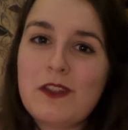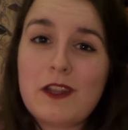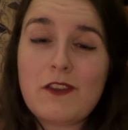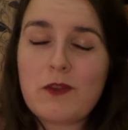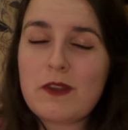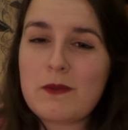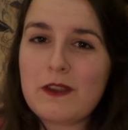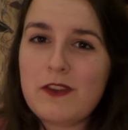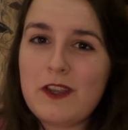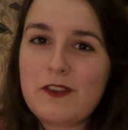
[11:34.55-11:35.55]
that you never miss
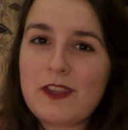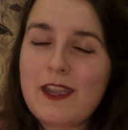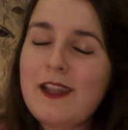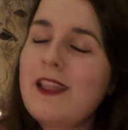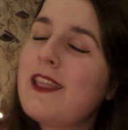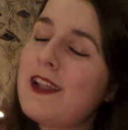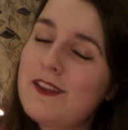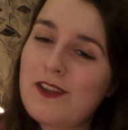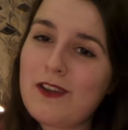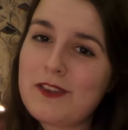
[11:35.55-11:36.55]
my videos again, that
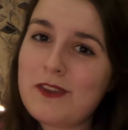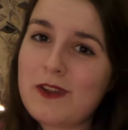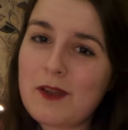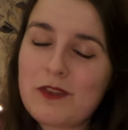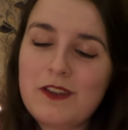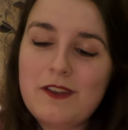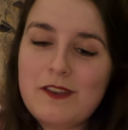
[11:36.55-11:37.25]
is also an option.